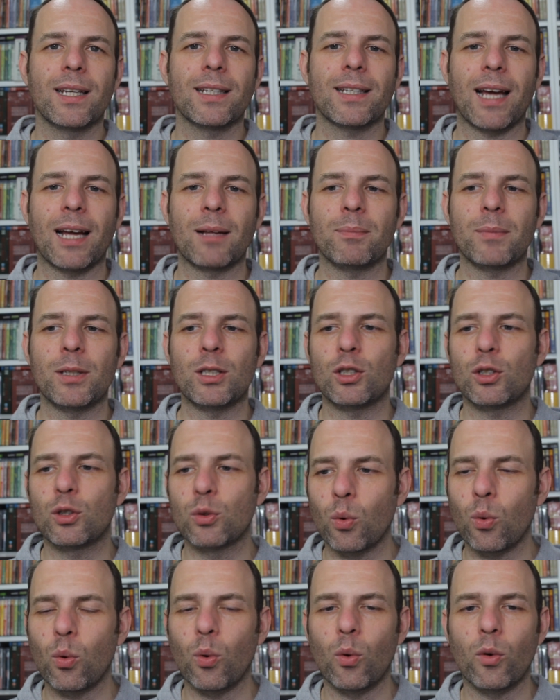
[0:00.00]
can be
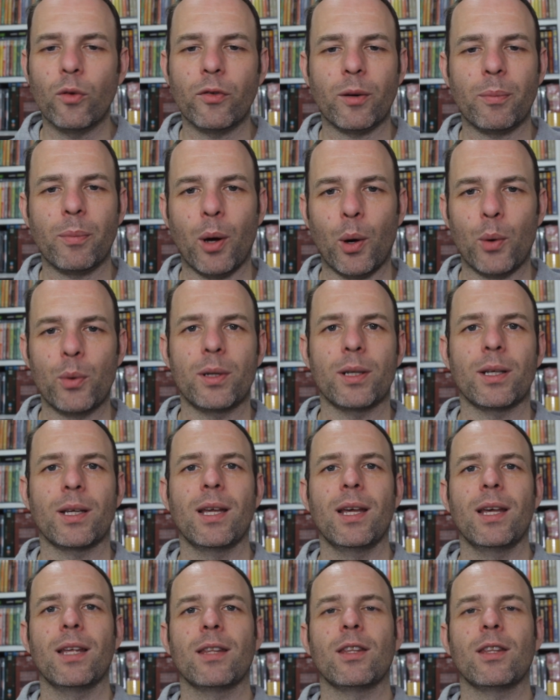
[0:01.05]
so overpowering